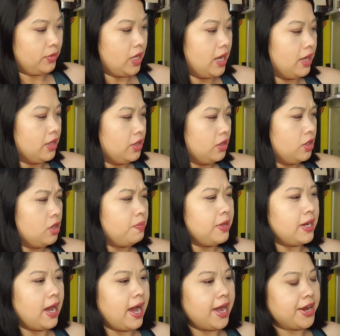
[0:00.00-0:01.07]
a little
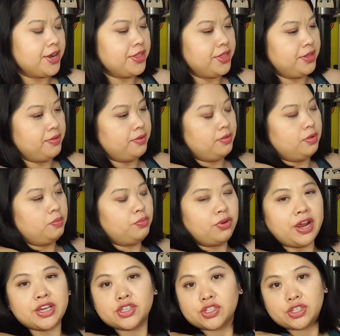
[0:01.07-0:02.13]
bit higher
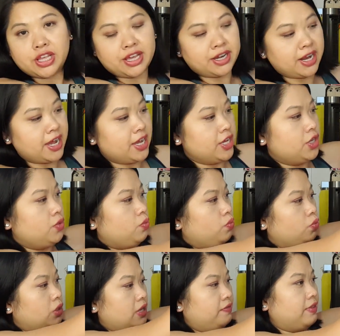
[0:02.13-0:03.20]
price than I
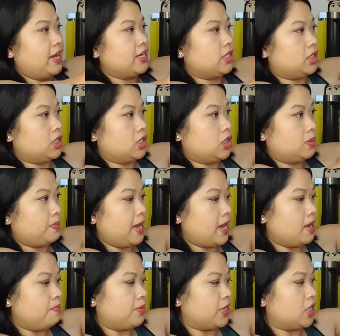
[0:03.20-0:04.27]
would have liked to
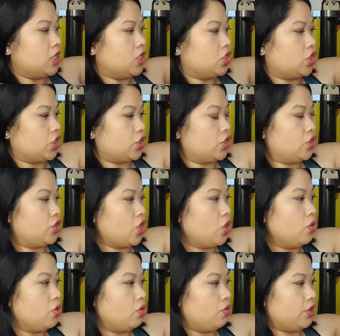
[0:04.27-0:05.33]
spend, but it is just
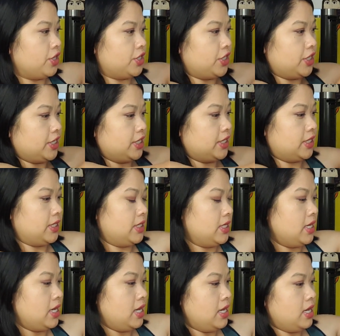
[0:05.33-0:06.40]
so gorgeous.
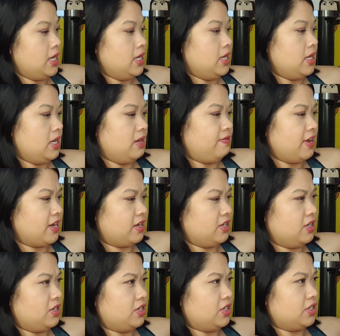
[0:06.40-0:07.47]
If I
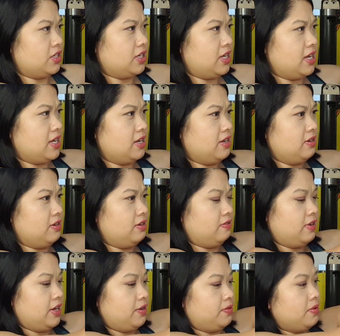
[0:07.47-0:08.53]
could just get it the
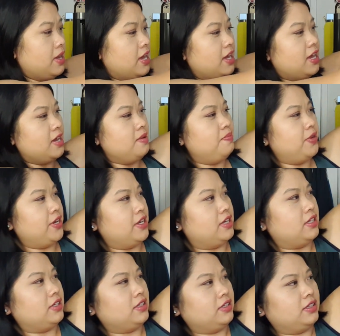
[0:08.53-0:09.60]
right way, but
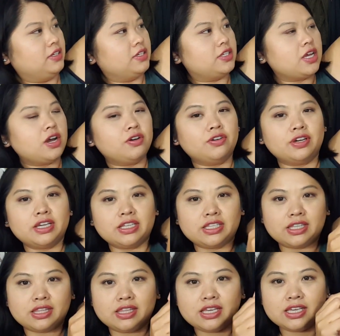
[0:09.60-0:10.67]
so it's
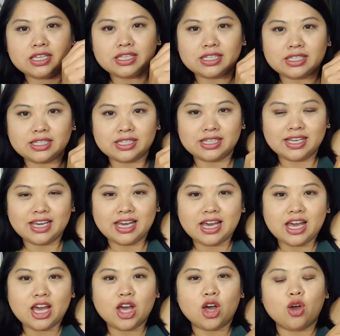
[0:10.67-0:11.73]
this
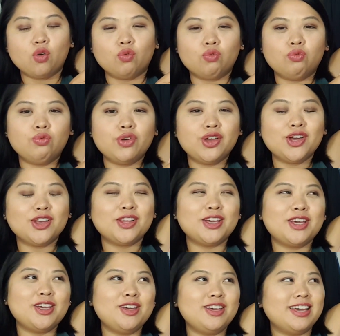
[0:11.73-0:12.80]

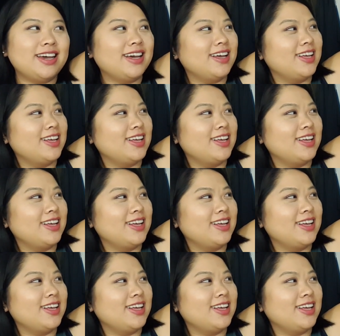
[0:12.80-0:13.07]
really